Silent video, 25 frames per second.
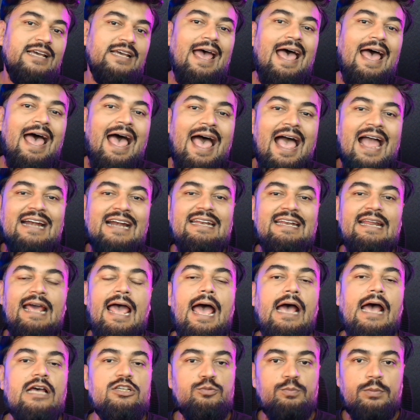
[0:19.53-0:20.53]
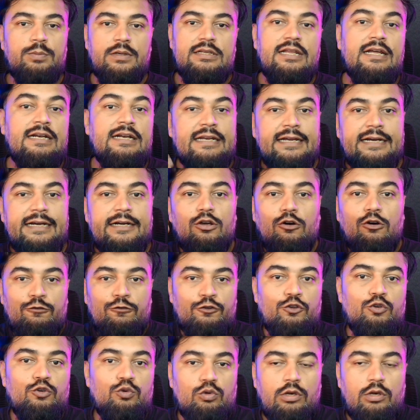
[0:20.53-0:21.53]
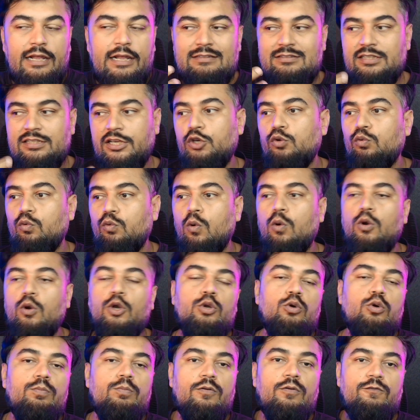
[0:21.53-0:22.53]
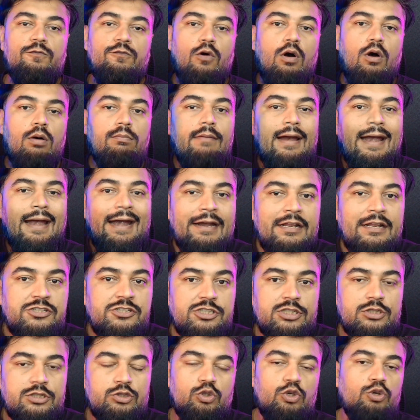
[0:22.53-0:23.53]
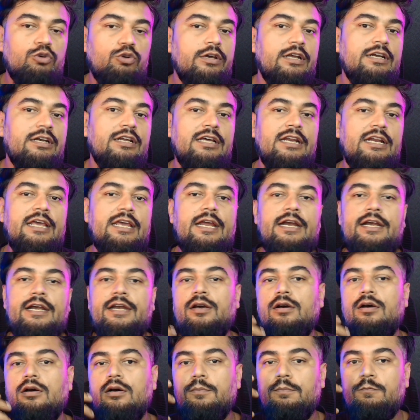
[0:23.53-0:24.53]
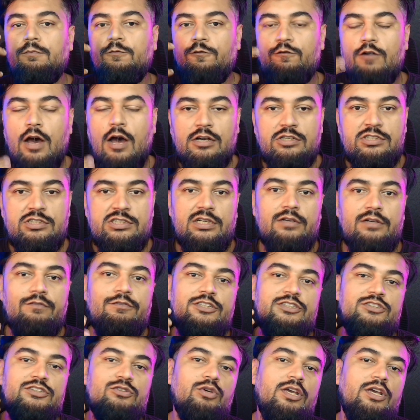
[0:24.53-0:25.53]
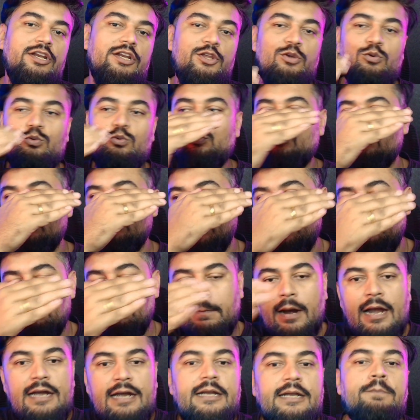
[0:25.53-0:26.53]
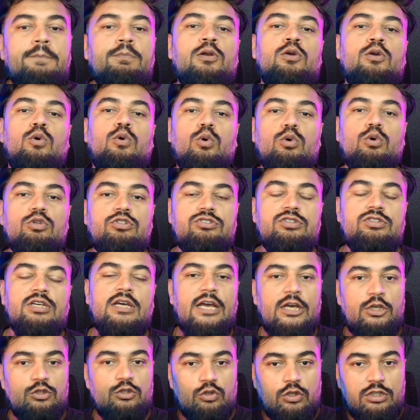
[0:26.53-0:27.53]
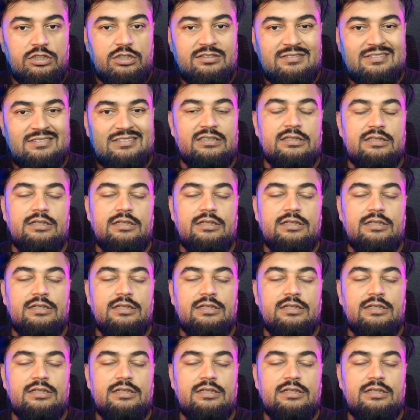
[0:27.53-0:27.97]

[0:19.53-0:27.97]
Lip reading: act as per the need of you. Let's say you want to perform addition, so you can create a function which you can use in multiple codes. So it's